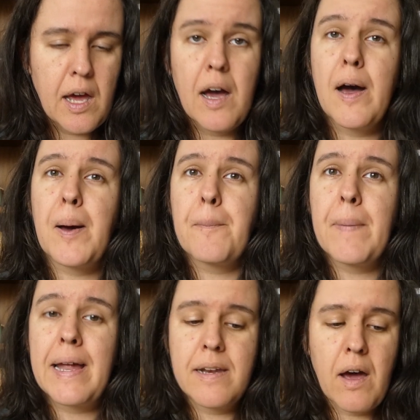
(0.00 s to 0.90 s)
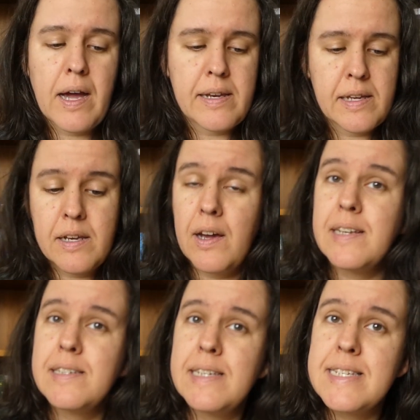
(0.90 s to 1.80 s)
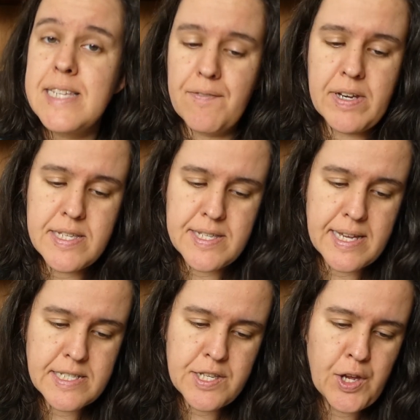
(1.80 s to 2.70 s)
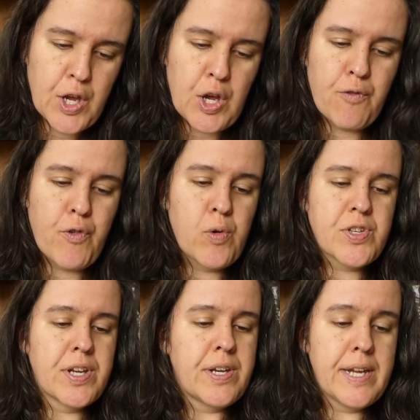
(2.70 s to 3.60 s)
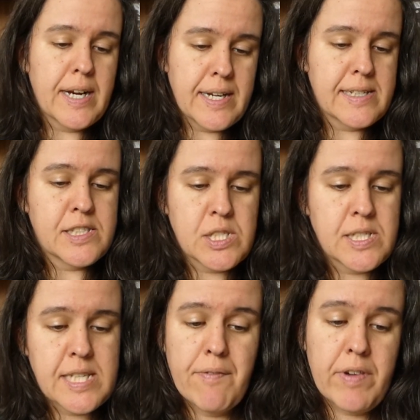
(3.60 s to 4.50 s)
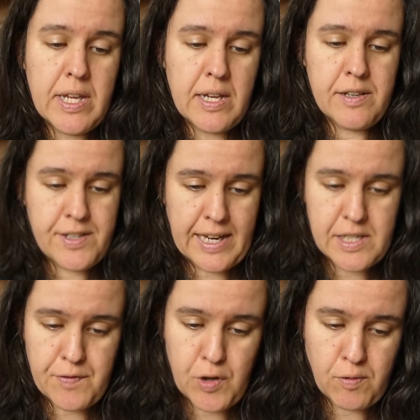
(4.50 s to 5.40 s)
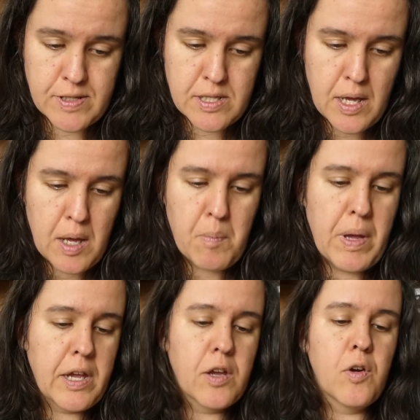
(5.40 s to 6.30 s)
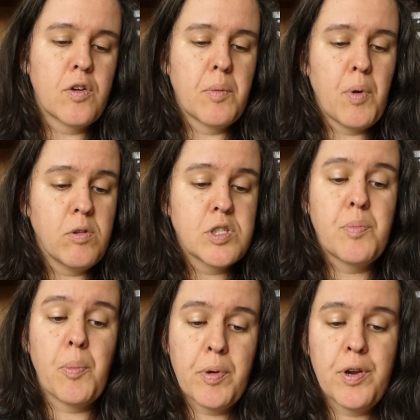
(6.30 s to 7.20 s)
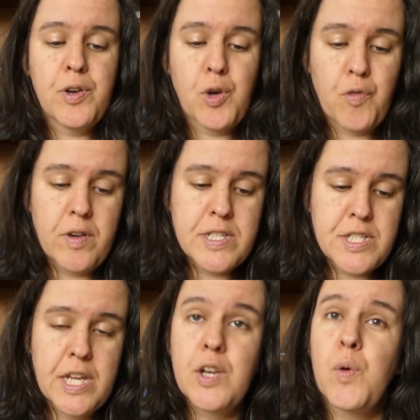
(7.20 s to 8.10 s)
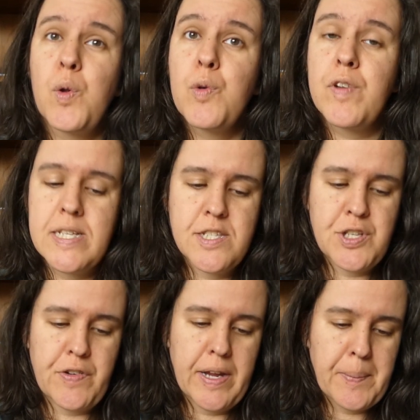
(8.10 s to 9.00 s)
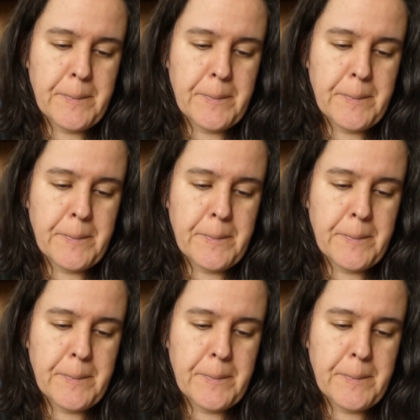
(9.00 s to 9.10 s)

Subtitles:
and died in 1976, wrote nearly 70 detective novels, making her the most popular novelist in all of history.